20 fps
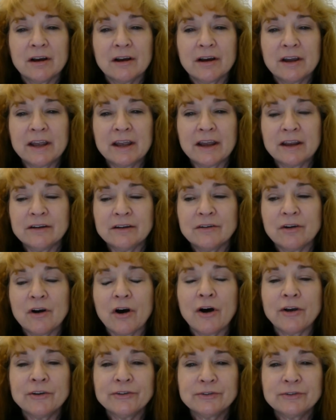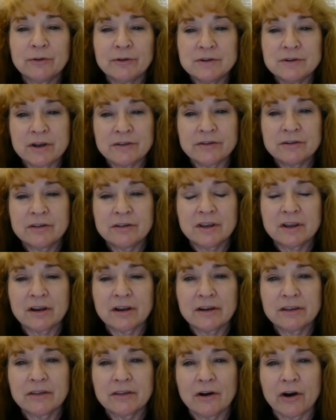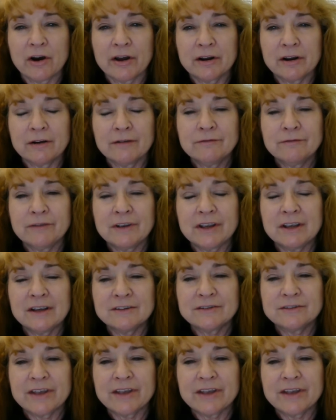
And also, another thing I thought of is